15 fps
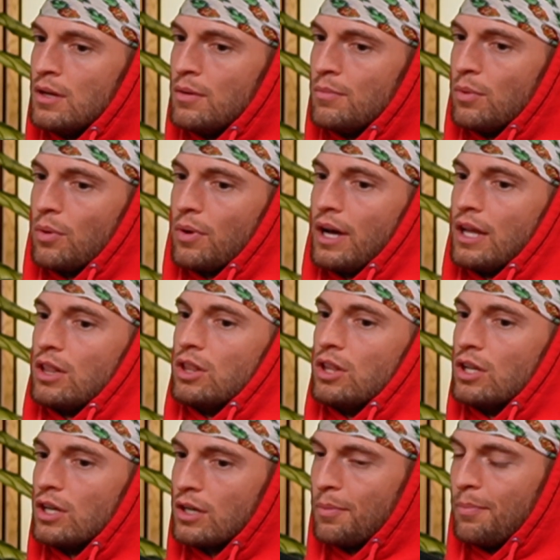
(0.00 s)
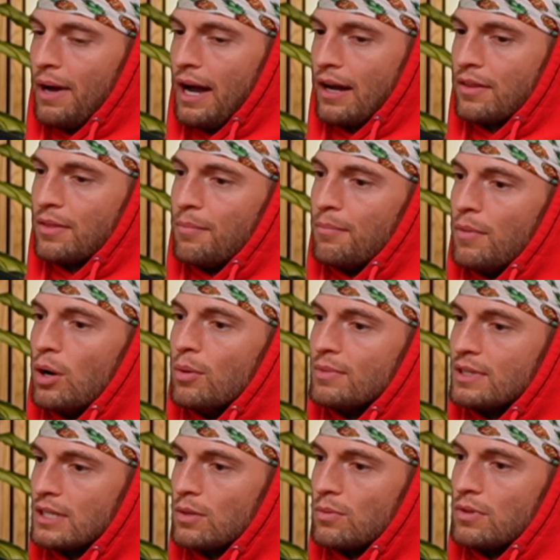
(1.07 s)
But when I look back, the
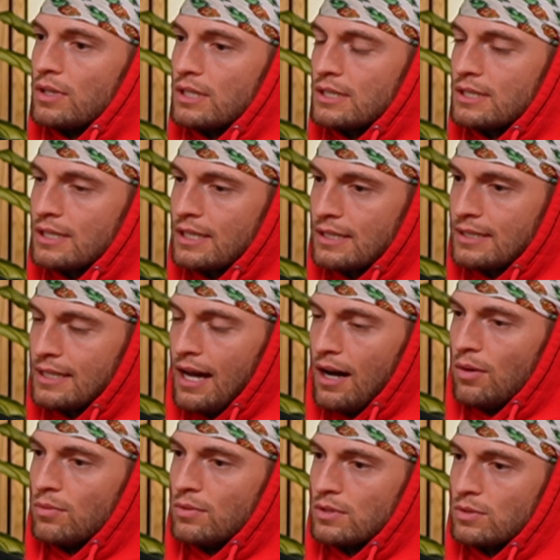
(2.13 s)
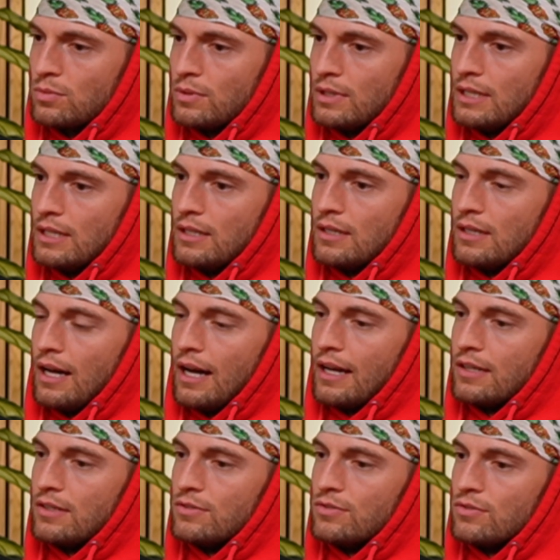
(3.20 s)
moment that really sticks out was when I
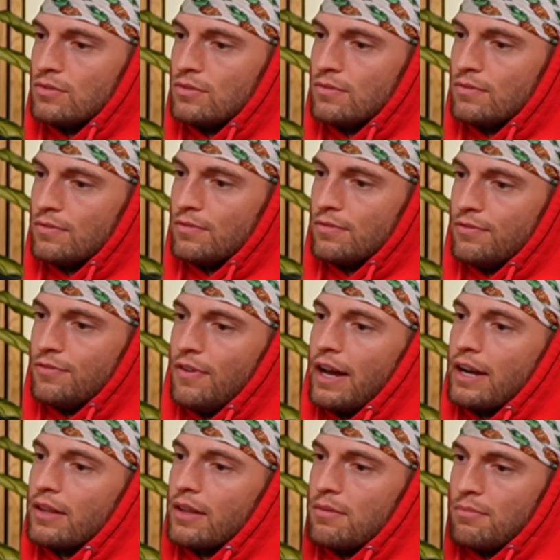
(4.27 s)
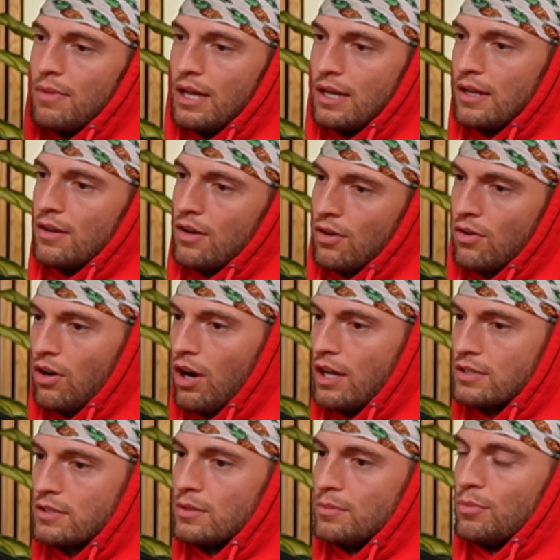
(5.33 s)
had finally made it
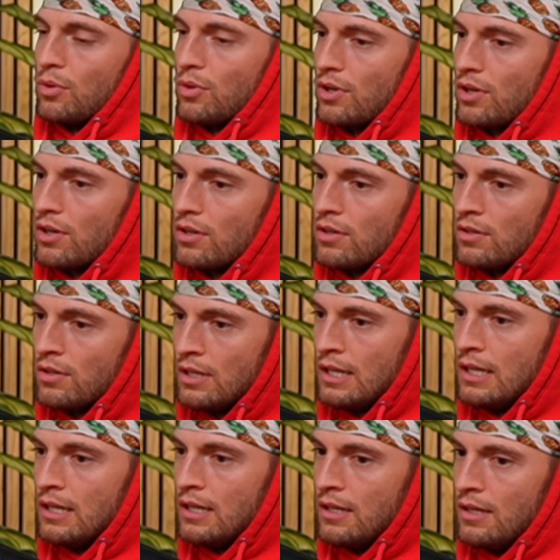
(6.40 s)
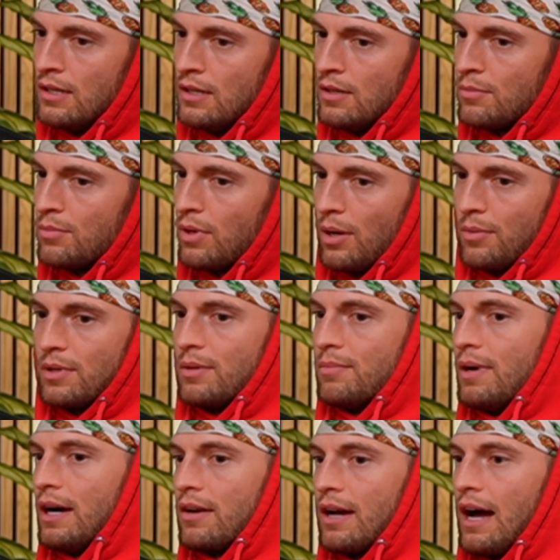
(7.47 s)
across the border, probably
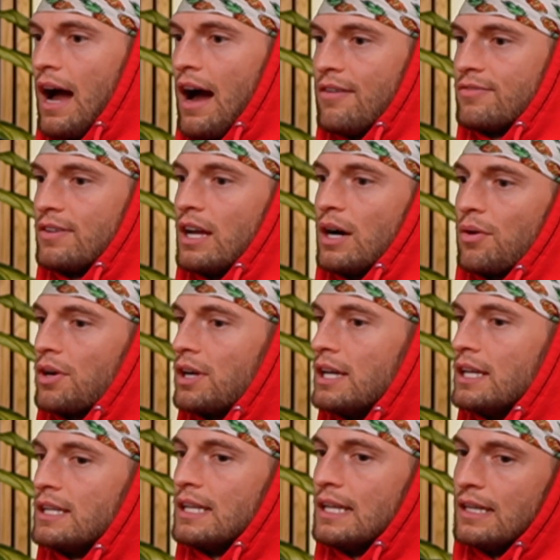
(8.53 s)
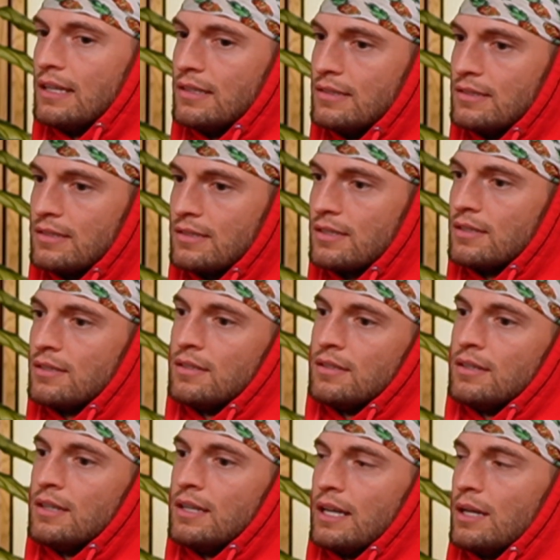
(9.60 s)
about a half an hour in, and
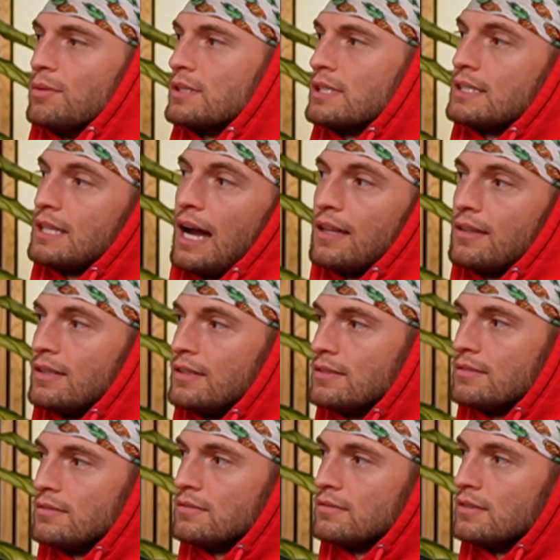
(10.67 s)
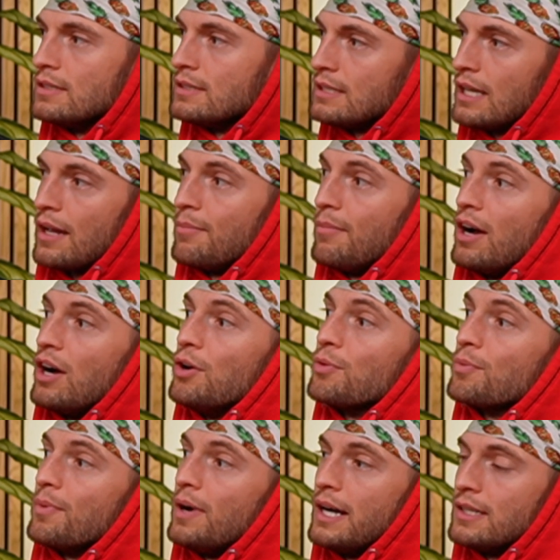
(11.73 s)
it was silent inside of my
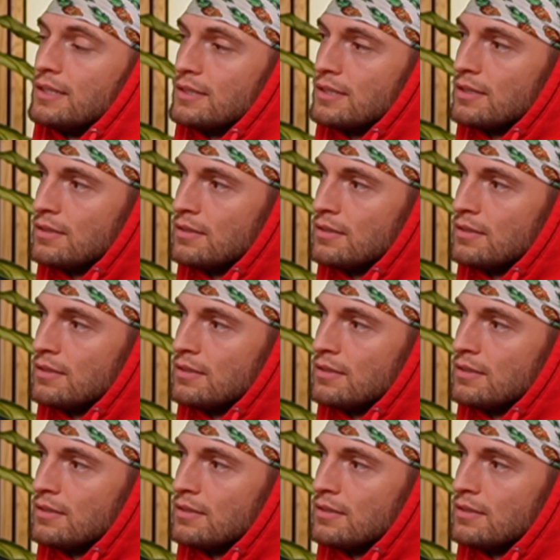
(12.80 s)
own mind.